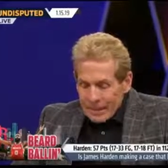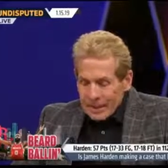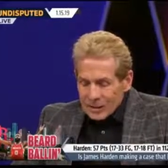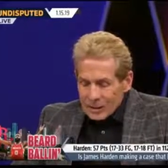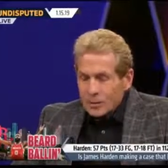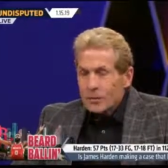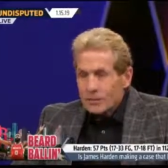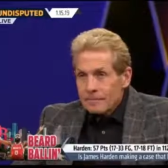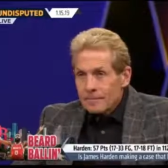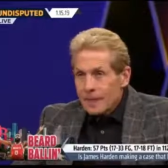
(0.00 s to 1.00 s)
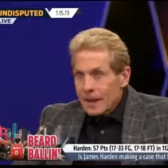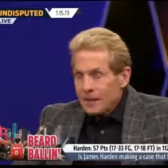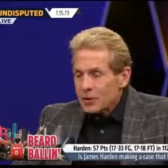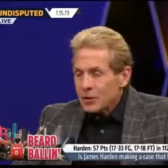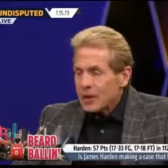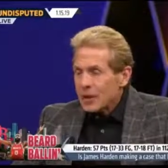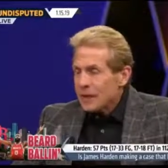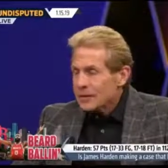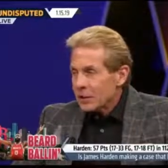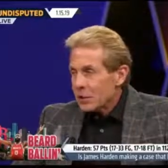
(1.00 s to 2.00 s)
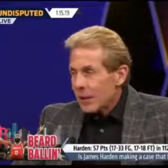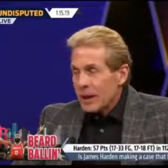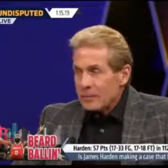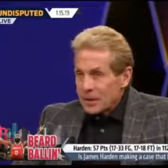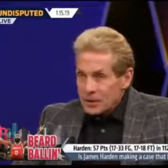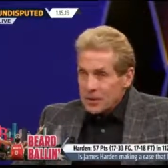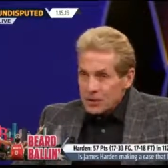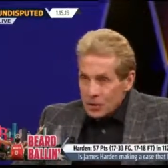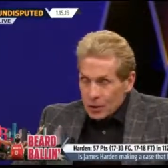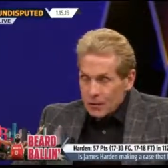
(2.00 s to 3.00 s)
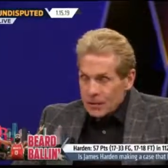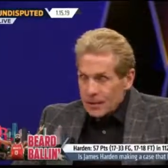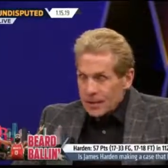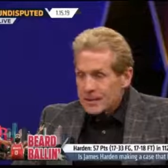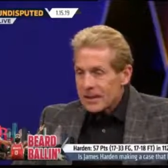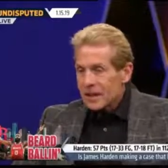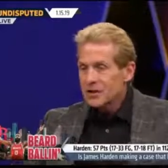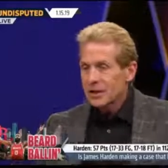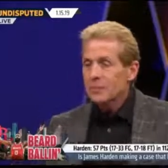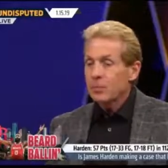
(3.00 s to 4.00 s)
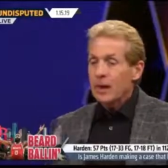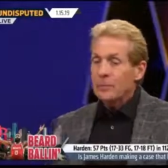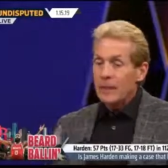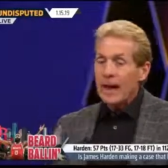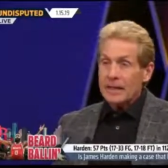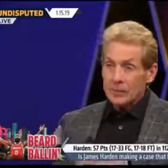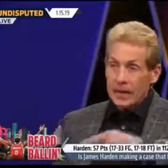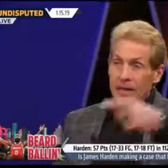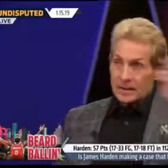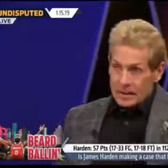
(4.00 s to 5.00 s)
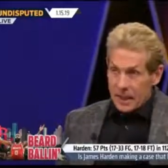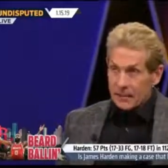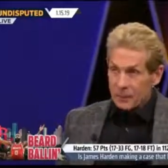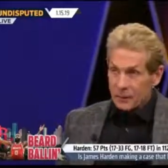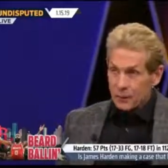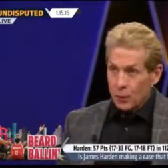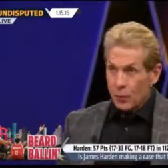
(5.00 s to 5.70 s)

I do. And I'll tell you why, because of circumstance. He actually played back-to-back the night before.